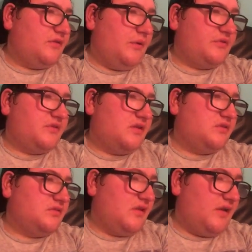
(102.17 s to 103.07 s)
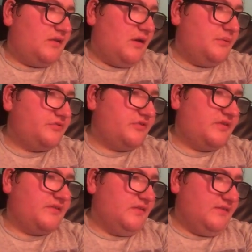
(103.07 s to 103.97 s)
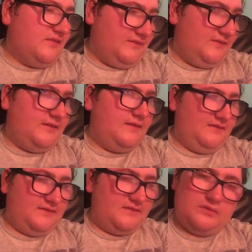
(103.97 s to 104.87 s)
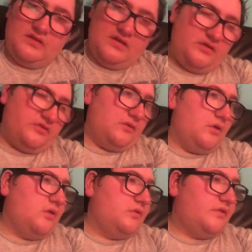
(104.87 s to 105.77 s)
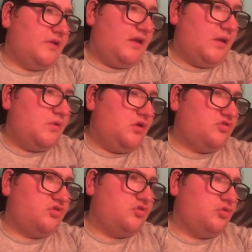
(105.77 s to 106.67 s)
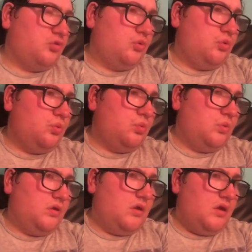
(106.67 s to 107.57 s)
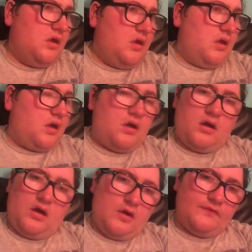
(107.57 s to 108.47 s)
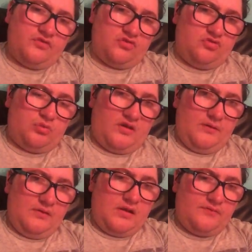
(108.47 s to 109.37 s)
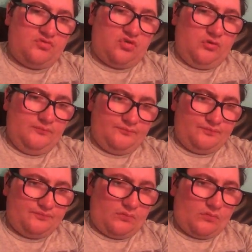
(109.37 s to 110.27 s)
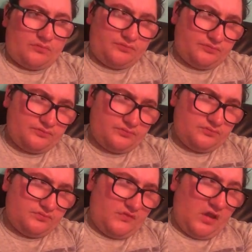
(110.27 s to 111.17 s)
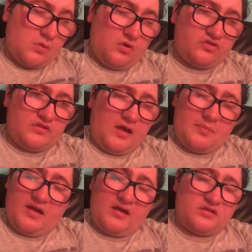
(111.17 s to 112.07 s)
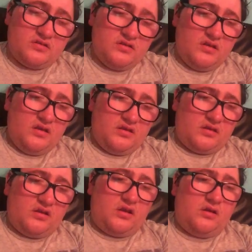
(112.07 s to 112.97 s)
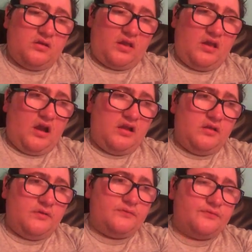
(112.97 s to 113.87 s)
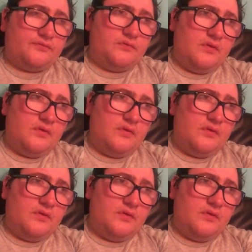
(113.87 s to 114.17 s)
So I was in the I was just like, ugh. So then I went on to do health and social care level 2. It wasn't that bad, you know. It kind of